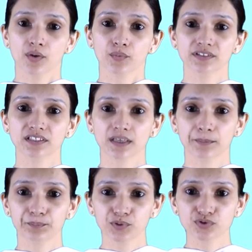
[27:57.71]
where the
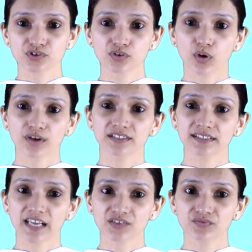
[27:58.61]
computer or the
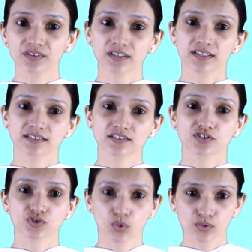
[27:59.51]
network is the
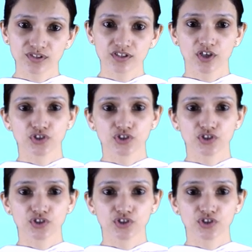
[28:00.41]
source,